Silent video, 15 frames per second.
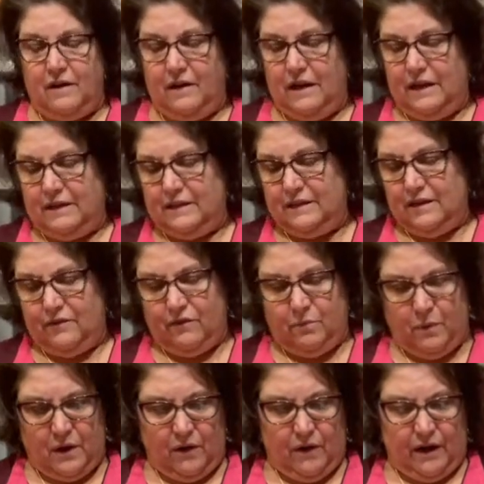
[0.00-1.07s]
instead of a
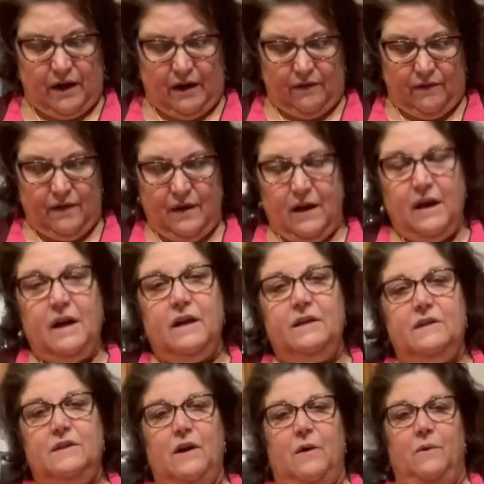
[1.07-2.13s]
paring knife.
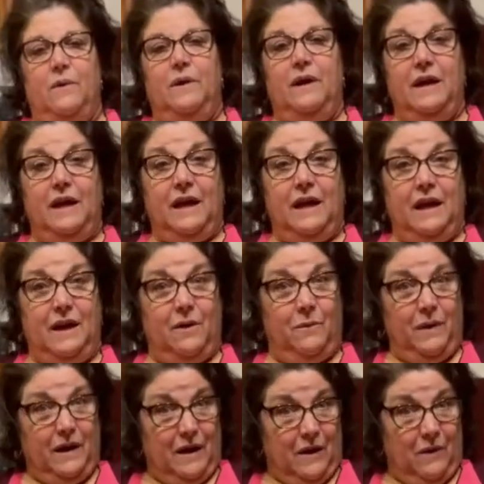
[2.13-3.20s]
So here we
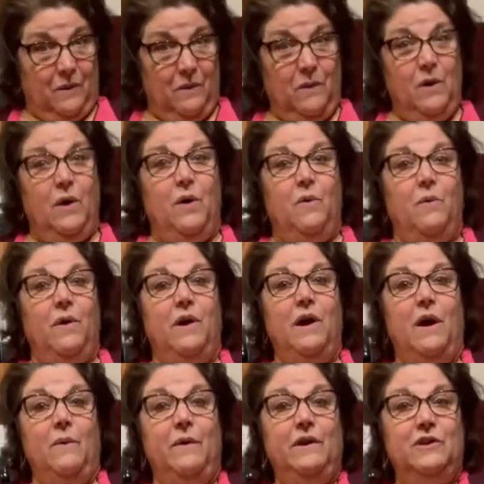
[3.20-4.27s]
go. We're
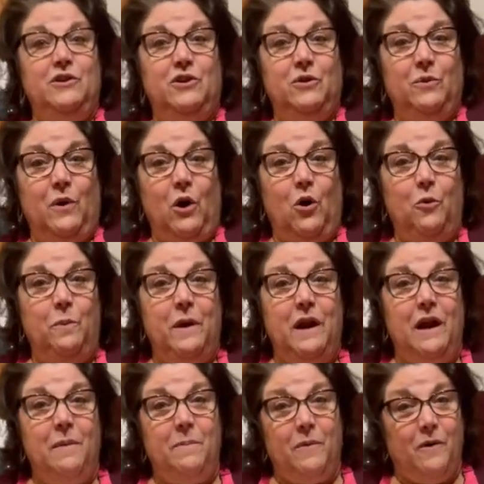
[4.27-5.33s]
going to open
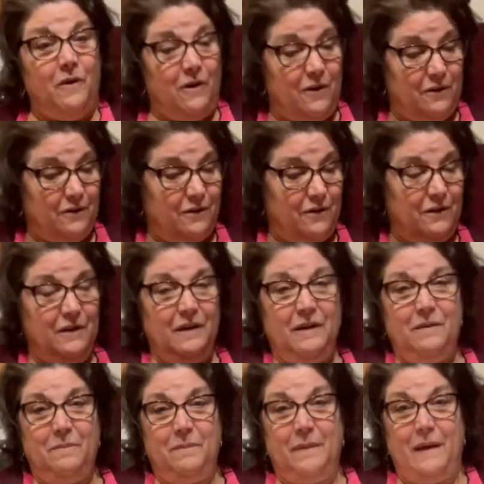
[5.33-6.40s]
up our
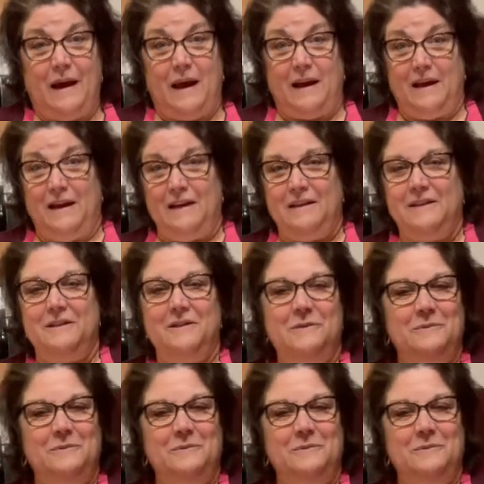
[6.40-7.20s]
package,